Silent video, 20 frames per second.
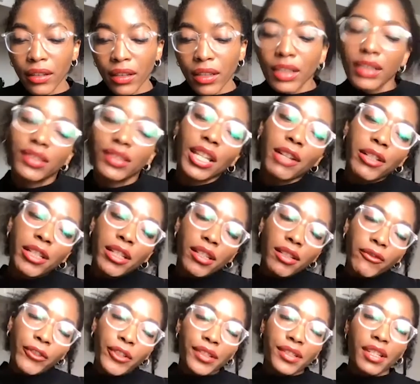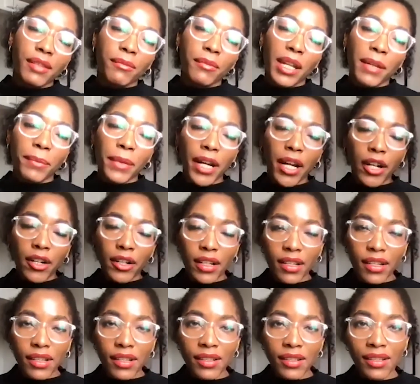so for example, my
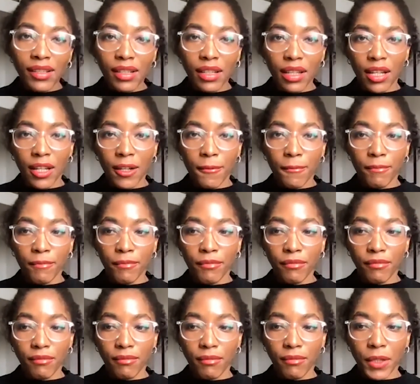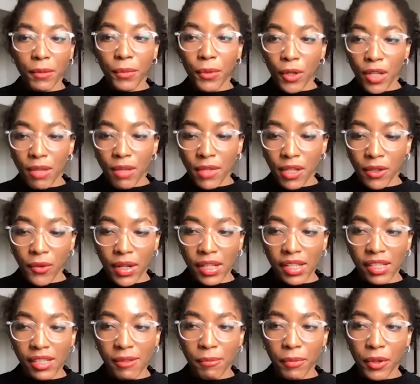parents, they're both
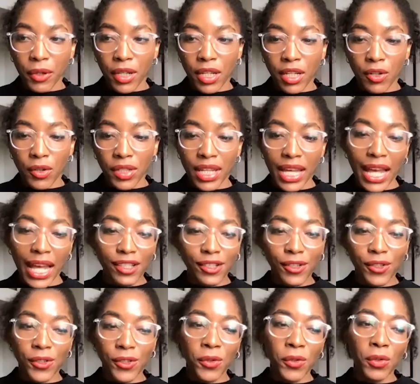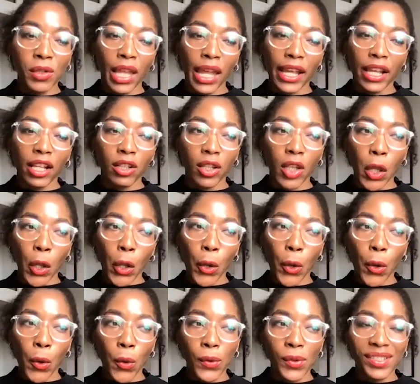immigrants, but they had to do like
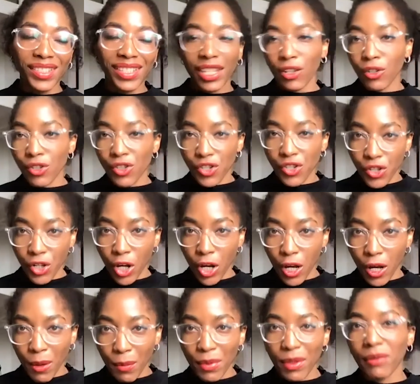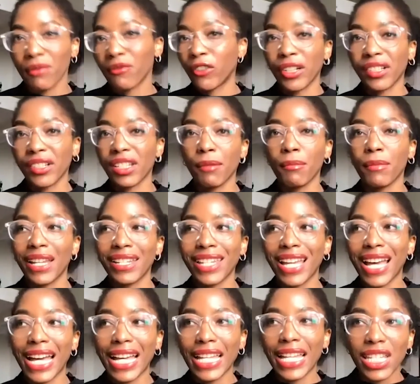low skills job. For example, my
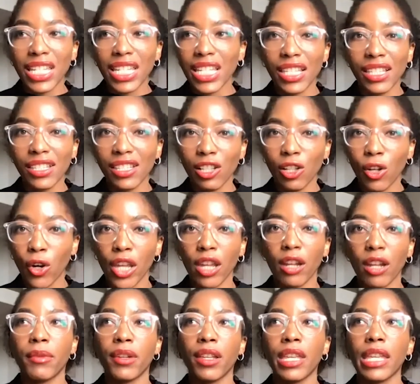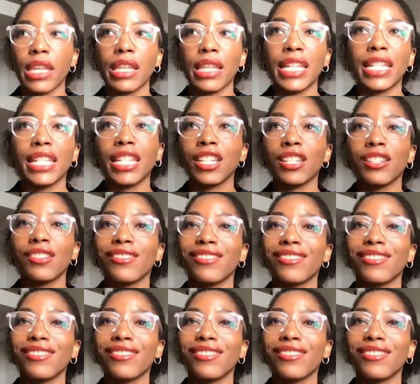dad, he's a lawyer, but he didn't